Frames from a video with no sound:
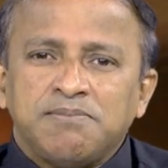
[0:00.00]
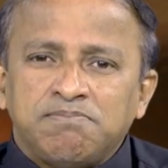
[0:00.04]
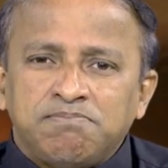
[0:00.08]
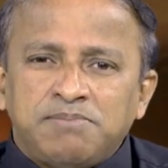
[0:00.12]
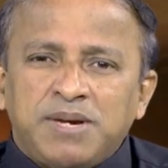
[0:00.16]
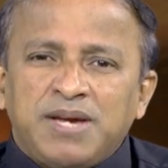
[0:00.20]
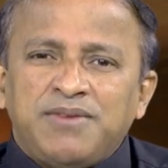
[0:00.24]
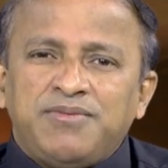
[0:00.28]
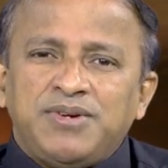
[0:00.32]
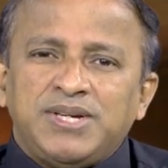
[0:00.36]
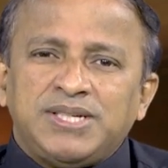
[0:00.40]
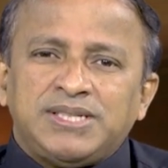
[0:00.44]

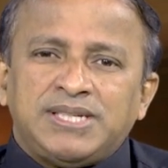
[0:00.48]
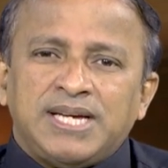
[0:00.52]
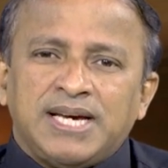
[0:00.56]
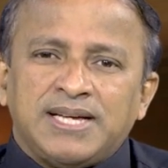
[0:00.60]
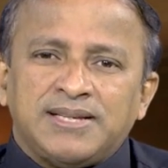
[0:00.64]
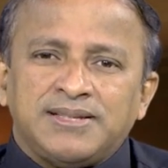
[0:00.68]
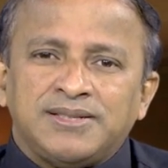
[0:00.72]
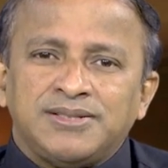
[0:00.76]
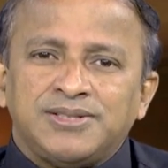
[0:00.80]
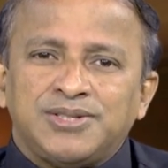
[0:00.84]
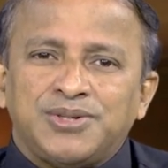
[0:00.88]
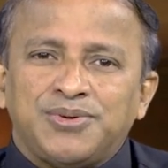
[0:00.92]
Maybe
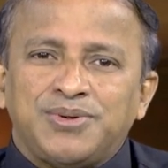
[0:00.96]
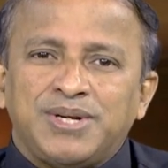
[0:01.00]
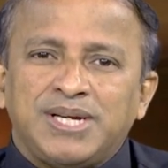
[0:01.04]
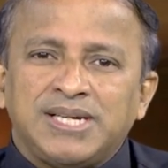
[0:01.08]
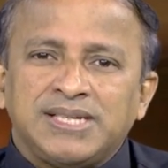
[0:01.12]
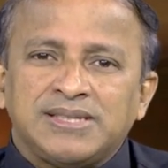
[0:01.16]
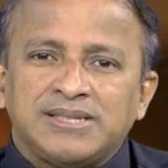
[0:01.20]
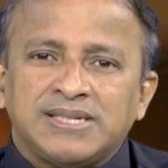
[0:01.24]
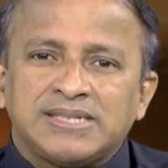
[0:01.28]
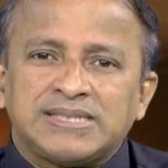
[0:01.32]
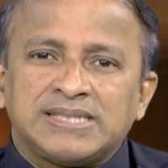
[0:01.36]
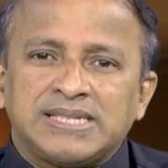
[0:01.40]
then,
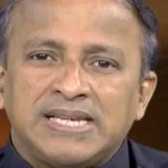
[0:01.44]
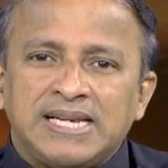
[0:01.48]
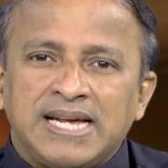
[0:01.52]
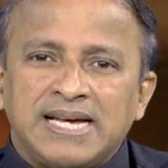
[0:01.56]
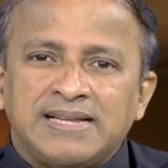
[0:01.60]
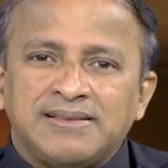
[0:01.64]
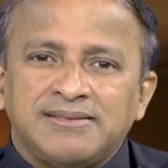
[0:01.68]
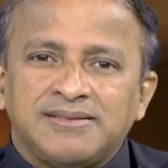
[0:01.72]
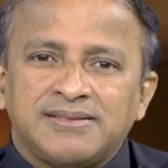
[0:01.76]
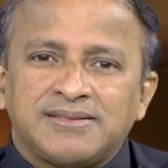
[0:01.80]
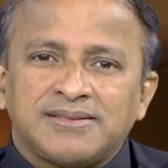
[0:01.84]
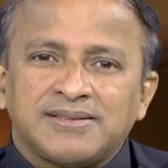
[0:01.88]
during this
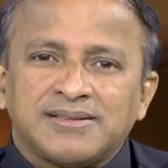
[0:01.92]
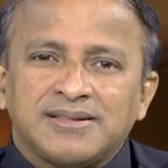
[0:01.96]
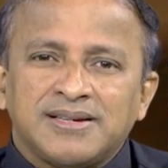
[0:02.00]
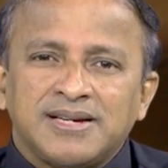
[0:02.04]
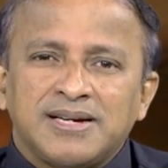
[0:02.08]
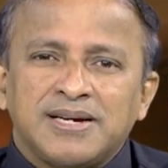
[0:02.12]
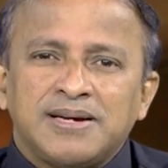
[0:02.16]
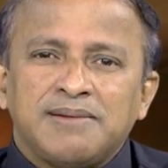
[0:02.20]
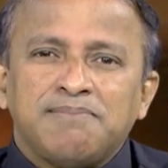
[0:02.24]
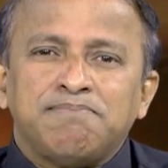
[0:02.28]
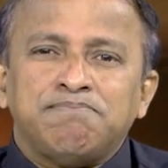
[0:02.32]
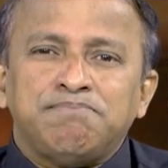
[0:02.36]
Lent,
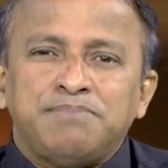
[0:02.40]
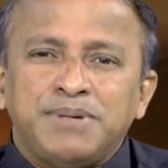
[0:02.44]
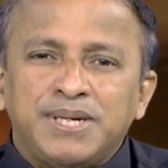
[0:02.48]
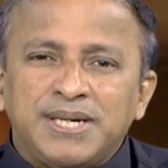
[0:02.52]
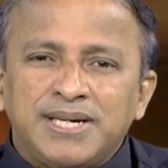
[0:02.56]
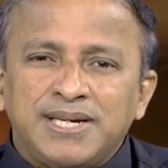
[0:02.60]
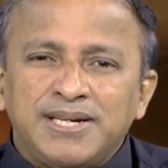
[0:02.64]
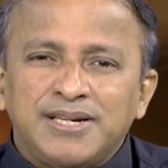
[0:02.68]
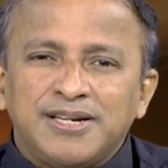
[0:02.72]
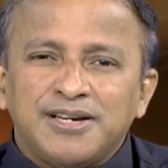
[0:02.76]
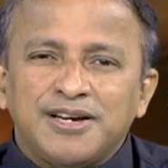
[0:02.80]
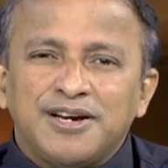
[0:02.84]

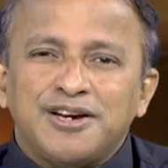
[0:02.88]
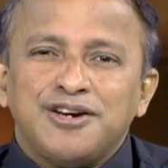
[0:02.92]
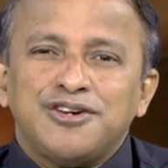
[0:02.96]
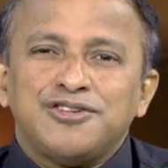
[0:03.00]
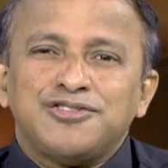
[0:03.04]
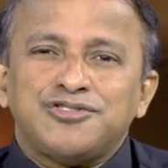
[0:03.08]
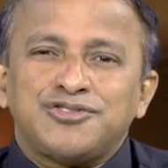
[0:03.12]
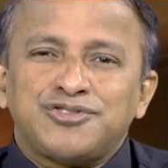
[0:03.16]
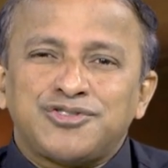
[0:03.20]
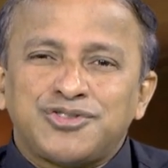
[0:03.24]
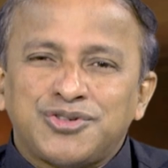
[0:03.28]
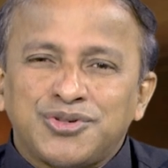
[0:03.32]
be
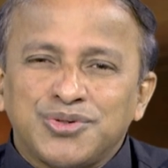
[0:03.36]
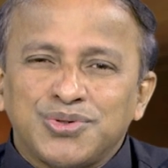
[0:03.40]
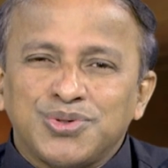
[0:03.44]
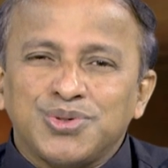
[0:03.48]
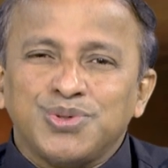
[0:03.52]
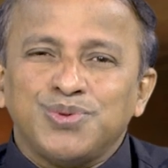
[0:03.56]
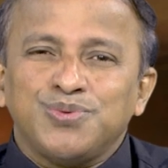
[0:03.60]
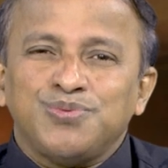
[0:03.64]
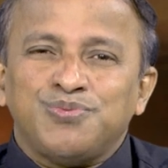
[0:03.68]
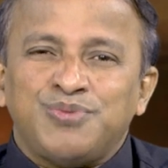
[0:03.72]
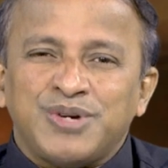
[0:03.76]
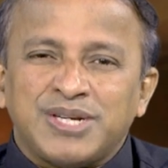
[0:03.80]

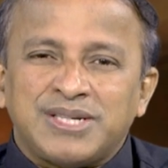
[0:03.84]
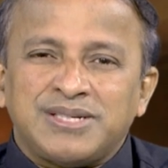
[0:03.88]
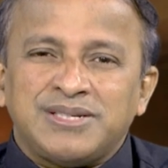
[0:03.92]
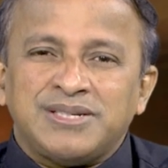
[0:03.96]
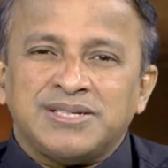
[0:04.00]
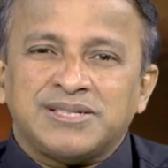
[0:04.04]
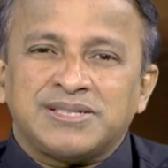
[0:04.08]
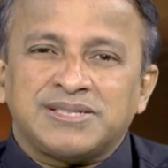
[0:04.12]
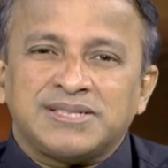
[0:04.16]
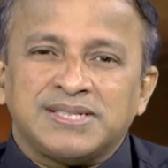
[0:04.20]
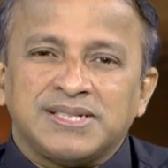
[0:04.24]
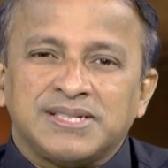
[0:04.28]
true
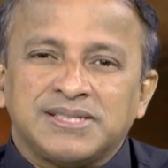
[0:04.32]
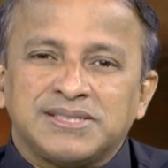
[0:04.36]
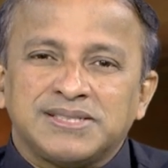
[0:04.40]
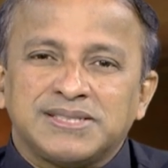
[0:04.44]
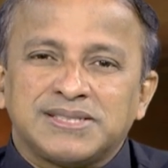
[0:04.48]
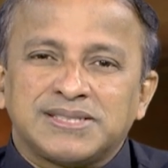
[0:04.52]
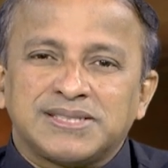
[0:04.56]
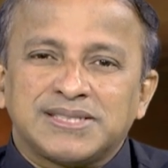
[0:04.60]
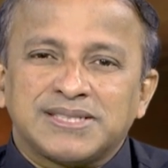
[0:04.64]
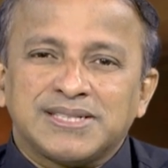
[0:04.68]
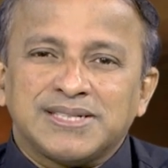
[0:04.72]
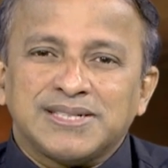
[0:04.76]

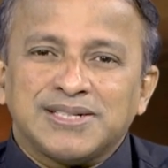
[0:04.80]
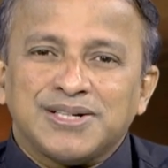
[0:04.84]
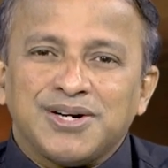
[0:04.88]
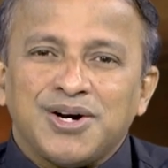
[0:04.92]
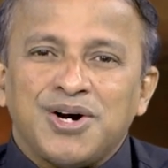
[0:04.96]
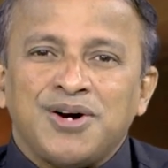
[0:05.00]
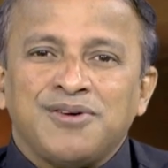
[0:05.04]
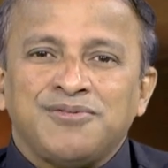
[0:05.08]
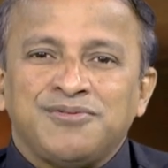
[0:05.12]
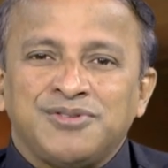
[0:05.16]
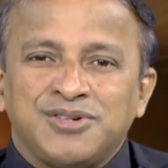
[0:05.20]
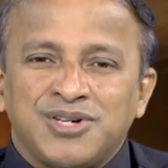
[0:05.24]
witnesses
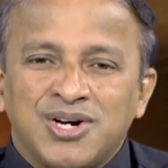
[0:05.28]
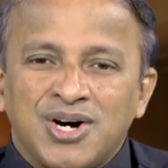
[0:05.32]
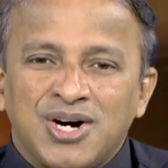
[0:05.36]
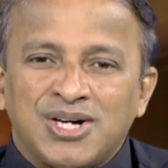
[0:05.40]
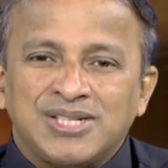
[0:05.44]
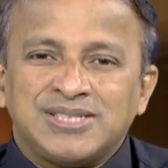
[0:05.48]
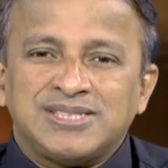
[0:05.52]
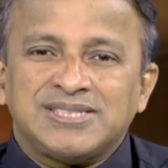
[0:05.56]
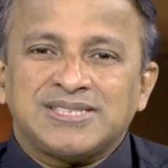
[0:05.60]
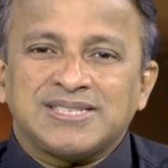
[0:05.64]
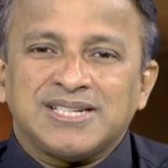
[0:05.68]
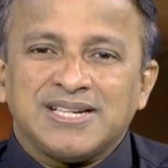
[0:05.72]
of
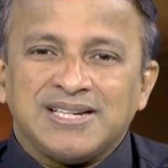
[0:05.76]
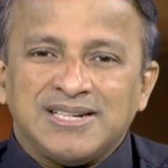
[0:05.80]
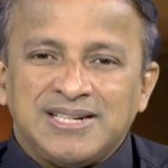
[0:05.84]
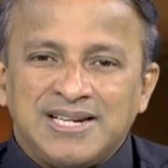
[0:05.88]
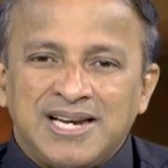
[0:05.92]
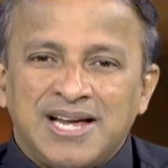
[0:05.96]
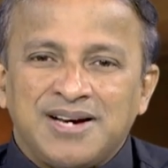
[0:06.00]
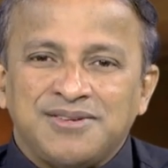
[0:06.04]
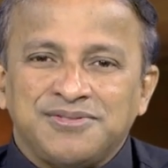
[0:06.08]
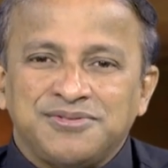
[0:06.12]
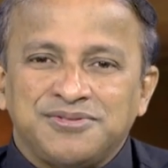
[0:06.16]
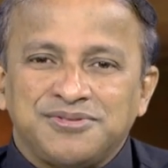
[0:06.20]
God's
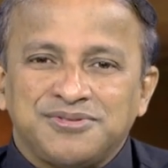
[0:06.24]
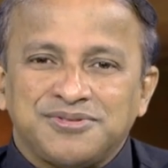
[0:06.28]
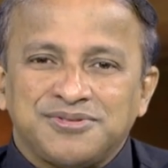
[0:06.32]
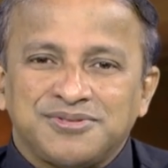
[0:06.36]
love.